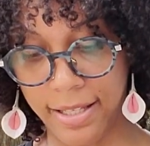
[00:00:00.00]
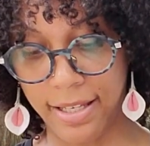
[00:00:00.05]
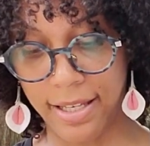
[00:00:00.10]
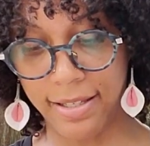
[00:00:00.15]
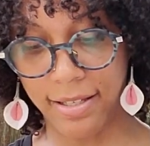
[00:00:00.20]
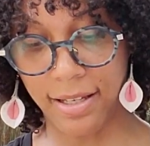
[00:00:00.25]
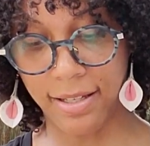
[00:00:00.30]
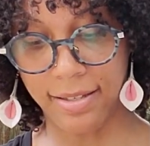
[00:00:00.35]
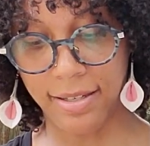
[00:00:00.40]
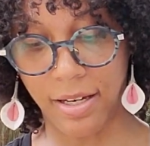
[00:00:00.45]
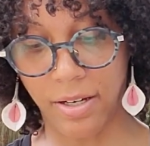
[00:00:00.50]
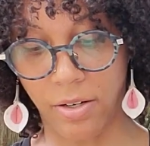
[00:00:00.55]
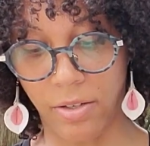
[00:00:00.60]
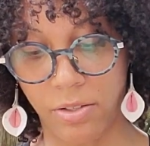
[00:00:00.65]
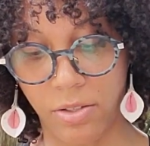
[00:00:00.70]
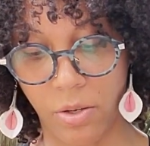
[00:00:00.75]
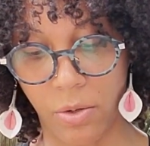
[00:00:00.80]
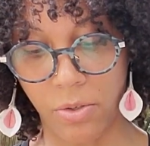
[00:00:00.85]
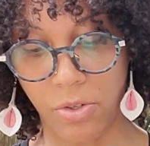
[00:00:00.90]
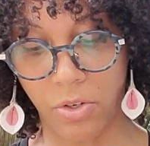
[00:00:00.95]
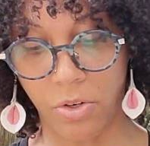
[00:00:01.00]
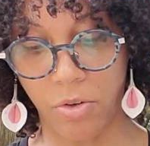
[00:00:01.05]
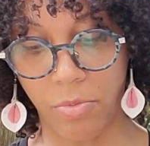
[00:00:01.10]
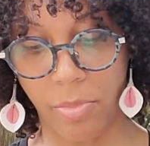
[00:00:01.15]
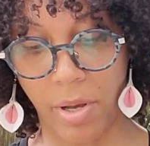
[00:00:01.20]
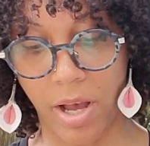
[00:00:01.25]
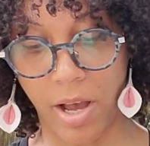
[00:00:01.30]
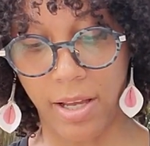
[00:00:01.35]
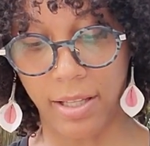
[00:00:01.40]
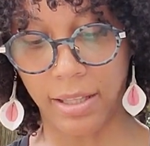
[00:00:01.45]
is considered social,
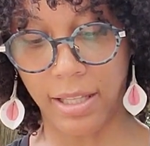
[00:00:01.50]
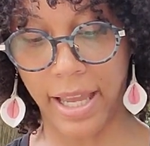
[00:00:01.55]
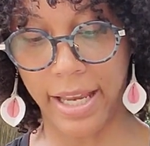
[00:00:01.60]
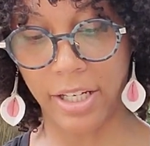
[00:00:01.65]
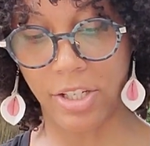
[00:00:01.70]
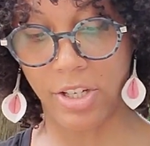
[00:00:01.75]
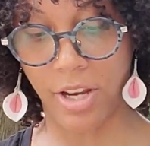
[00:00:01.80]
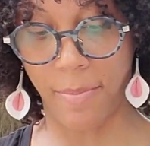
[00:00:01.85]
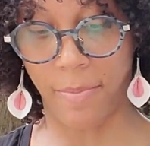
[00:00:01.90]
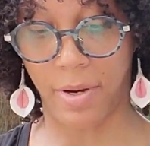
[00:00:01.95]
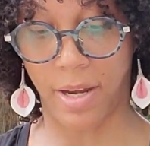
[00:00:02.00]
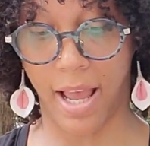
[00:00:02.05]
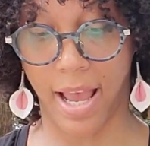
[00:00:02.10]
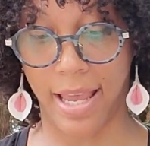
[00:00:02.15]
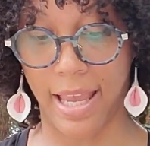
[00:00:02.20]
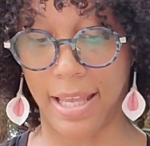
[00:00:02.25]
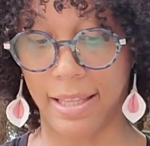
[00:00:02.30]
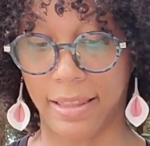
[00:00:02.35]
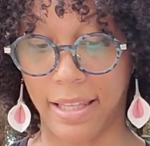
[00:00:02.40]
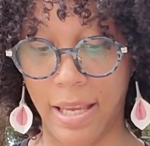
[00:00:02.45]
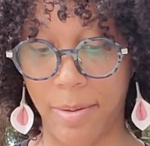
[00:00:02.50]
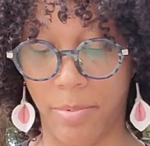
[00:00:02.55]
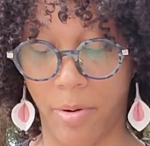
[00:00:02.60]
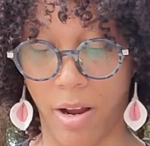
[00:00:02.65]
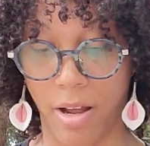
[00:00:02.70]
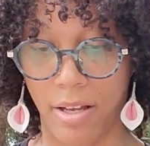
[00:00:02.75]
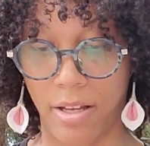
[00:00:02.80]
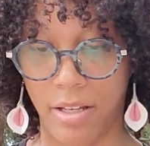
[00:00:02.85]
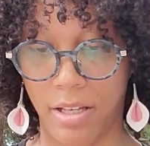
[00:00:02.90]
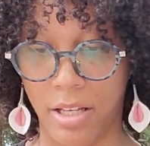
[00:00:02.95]
but unlike Gemini and
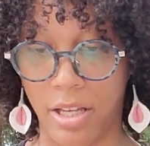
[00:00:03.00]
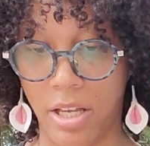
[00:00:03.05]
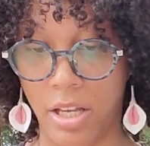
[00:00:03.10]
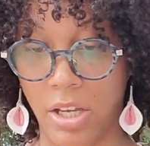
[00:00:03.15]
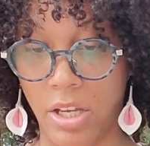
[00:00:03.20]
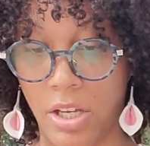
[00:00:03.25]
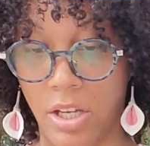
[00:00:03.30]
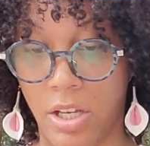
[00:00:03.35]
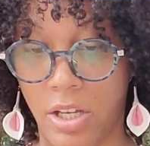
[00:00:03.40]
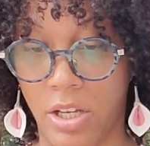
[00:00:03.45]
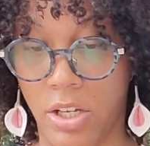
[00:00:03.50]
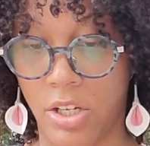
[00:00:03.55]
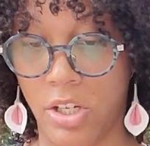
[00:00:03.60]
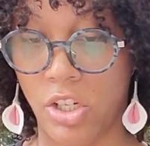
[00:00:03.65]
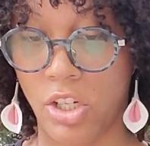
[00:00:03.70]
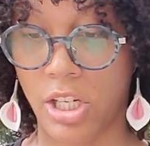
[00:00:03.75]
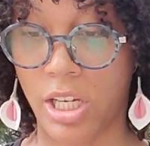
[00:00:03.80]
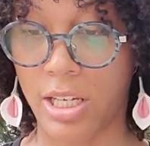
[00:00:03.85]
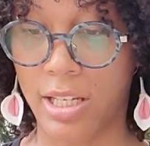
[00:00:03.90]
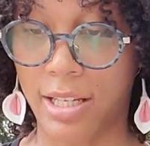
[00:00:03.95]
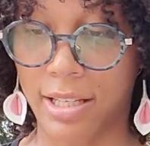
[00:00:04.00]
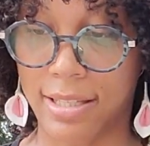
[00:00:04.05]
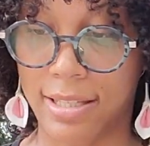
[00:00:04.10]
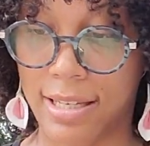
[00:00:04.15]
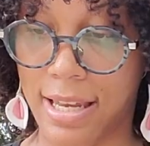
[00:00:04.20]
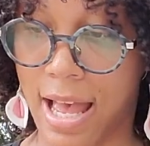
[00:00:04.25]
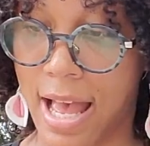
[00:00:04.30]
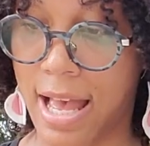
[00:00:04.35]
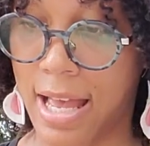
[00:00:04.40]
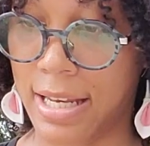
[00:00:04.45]
Libra, she does
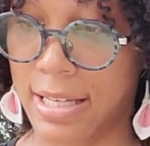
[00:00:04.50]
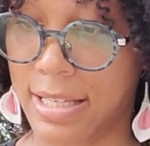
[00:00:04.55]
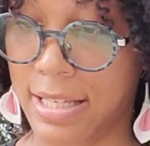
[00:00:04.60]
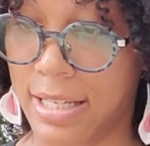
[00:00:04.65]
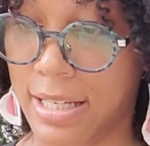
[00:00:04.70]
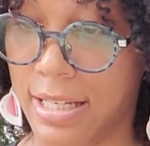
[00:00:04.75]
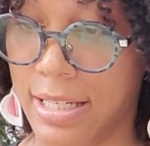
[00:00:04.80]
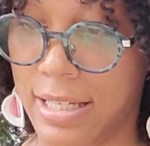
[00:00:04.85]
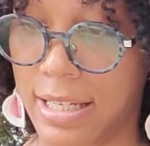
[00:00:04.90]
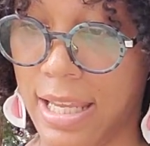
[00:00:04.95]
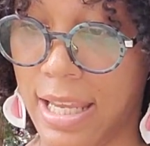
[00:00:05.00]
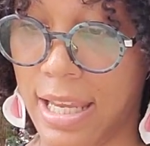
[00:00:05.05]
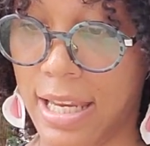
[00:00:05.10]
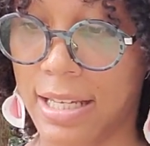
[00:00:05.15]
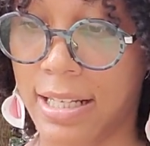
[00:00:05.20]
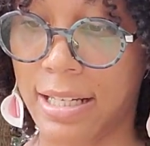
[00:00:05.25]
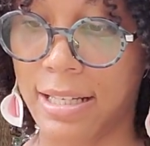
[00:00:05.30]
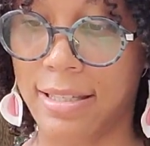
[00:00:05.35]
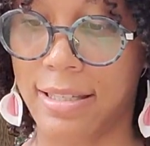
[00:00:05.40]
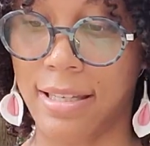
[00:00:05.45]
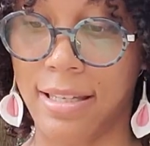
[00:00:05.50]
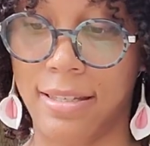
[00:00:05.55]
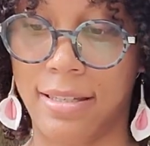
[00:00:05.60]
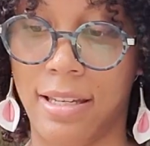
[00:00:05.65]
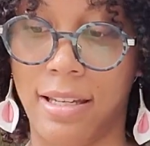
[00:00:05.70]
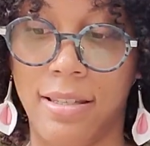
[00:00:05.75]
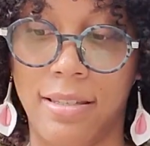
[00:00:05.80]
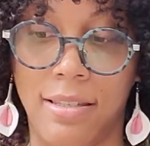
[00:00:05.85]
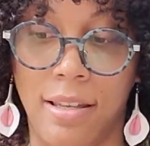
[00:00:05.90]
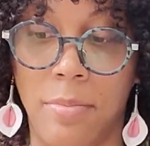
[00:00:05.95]
not need
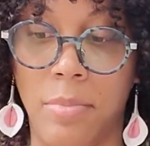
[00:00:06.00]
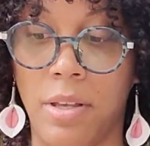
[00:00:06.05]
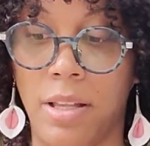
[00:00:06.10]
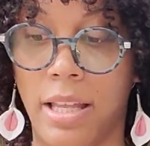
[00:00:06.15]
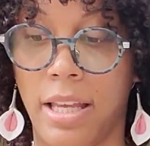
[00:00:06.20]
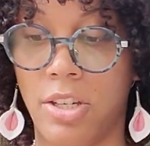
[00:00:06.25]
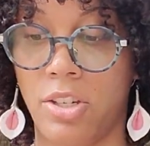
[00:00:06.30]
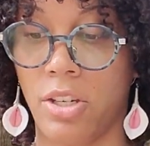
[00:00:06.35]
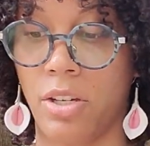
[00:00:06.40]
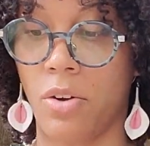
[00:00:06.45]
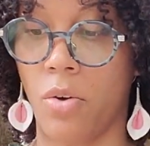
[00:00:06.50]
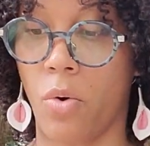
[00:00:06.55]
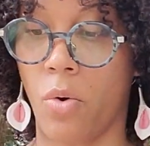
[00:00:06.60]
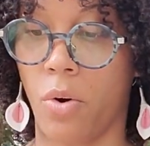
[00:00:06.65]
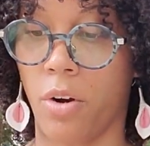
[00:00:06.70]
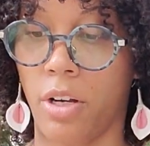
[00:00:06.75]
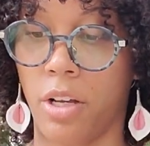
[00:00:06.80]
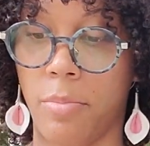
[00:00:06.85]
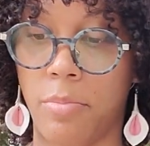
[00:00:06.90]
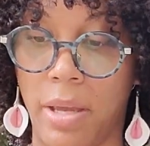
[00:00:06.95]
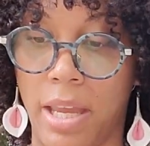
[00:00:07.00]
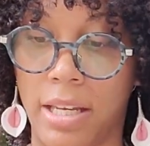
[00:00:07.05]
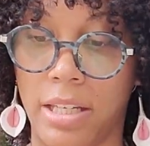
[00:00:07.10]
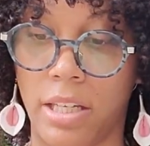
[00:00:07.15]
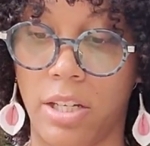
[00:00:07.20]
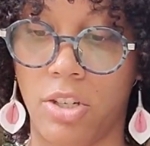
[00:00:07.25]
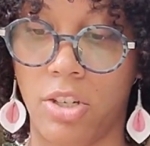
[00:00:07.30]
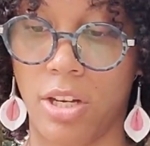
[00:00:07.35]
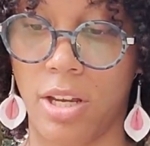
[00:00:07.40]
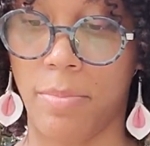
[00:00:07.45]
consistent stimulation or
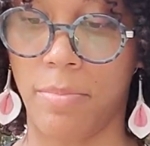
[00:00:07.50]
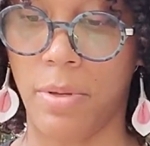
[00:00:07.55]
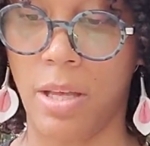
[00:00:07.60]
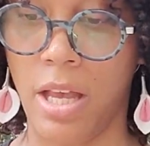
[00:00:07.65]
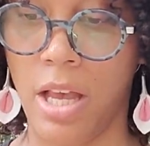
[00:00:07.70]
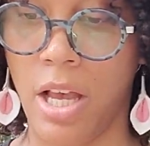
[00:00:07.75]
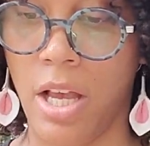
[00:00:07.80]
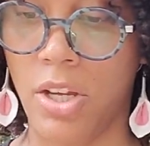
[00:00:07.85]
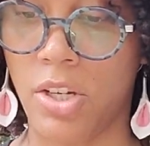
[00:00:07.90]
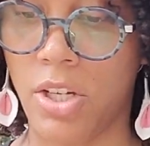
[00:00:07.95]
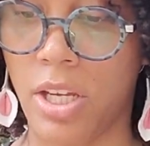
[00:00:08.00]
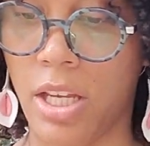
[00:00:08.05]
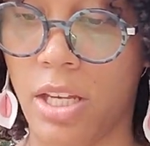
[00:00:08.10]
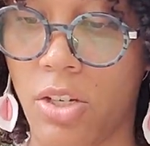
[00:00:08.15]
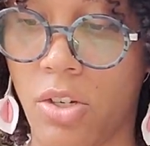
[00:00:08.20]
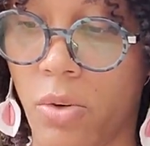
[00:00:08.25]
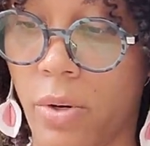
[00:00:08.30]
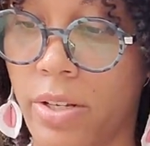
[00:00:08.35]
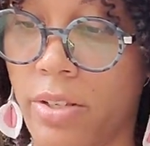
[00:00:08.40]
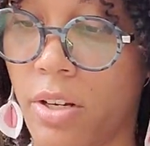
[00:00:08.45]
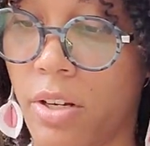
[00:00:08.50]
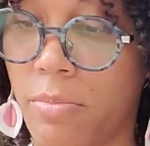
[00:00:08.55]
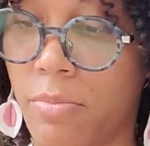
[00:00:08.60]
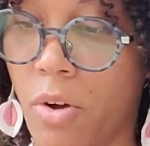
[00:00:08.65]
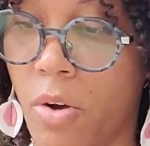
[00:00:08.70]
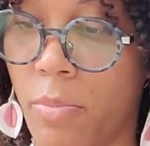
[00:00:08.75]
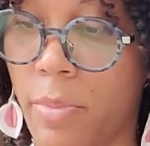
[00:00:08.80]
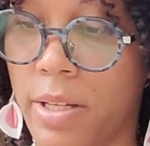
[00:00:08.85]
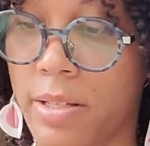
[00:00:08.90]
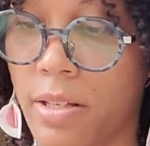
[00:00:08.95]
companionship. She enjoys her
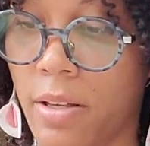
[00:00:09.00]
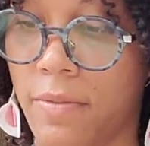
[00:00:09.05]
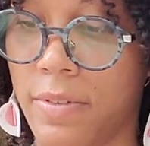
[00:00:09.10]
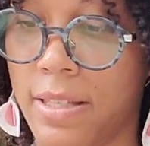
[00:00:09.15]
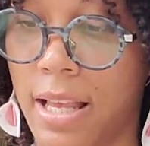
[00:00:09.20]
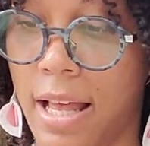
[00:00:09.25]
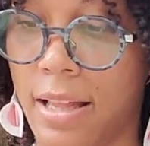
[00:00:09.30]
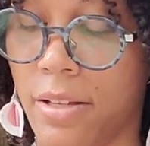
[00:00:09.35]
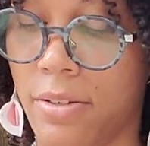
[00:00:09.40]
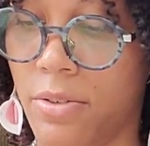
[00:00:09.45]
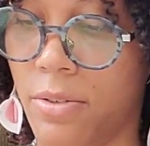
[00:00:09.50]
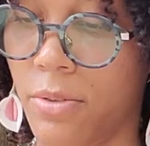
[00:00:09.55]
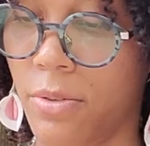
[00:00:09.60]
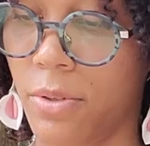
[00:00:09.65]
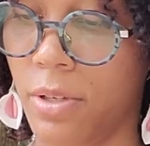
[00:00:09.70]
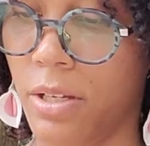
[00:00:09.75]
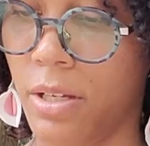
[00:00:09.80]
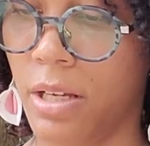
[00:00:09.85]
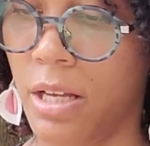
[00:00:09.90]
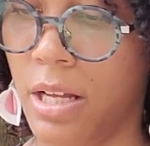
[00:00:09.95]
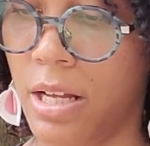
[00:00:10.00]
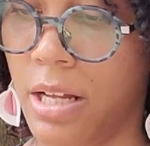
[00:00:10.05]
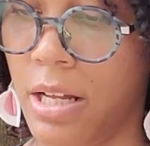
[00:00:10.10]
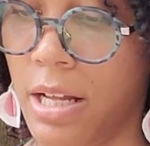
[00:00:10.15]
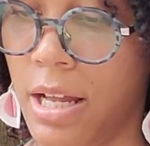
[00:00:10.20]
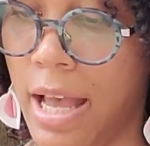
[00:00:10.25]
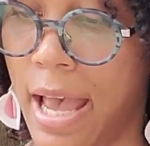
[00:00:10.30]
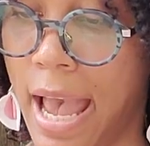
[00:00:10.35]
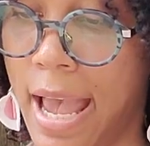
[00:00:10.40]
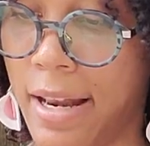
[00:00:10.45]
moments of solitude.
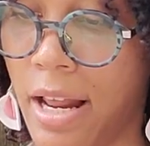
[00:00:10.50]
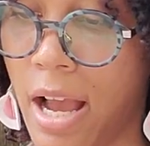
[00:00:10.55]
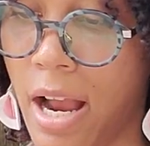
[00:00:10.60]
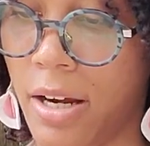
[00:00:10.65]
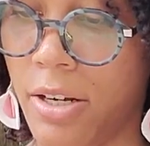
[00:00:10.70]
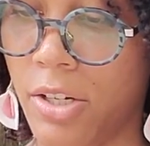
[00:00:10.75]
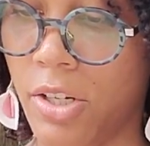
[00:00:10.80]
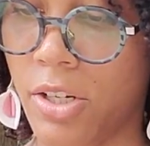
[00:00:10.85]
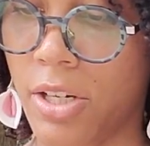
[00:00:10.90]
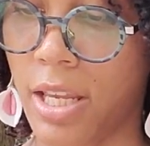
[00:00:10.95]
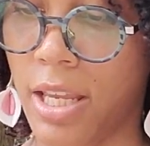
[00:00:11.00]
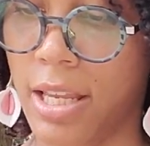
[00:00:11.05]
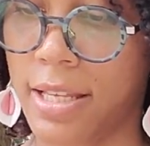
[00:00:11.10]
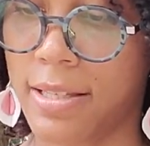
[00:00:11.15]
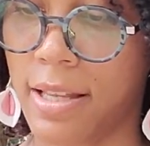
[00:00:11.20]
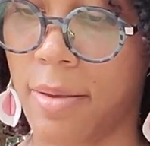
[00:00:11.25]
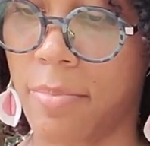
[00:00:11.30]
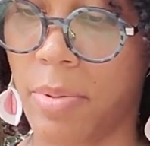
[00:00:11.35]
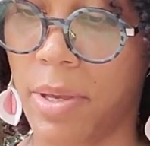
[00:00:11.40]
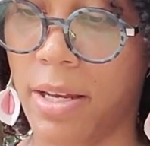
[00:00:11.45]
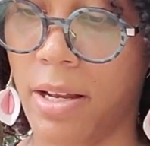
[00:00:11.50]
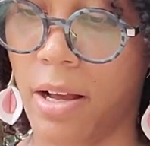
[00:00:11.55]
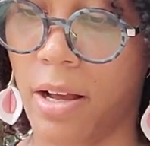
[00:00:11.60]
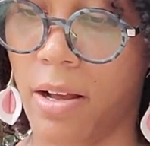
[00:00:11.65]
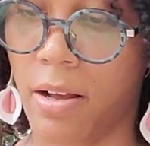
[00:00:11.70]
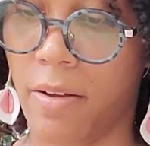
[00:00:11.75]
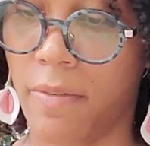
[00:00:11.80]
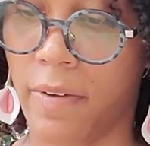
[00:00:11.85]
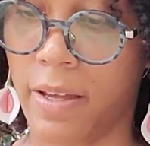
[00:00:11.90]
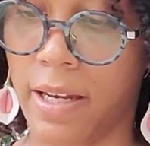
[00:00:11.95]
At heart, she is a bit
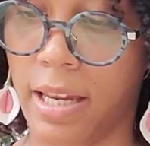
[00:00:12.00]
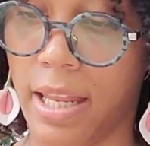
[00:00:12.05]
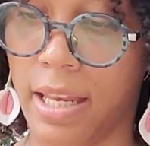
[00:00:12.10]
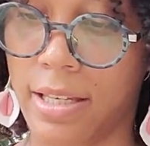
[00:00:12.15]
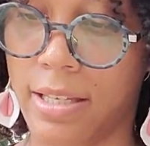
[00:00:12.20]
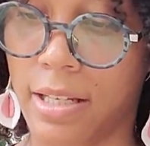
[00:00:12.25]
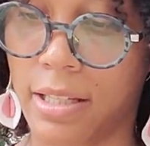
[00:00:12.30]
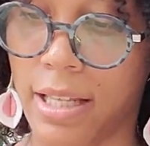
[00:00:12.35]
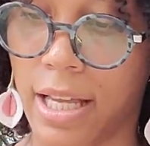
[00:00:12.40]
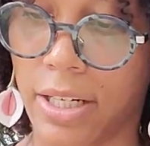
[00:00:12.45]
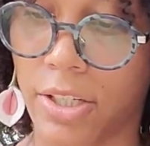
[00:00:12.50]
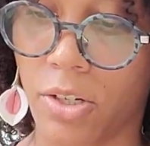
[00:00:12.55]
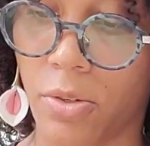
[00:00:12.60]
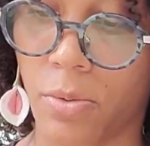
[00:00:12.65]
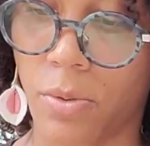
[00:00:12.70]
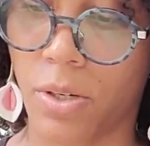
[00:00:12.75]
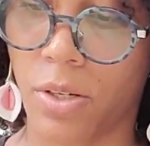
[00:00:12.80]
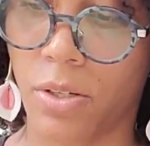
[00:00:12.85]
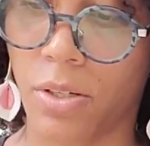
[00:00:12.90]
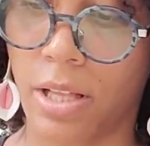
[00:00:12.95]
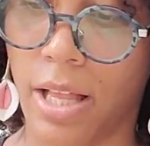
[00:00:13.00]
of an intellectual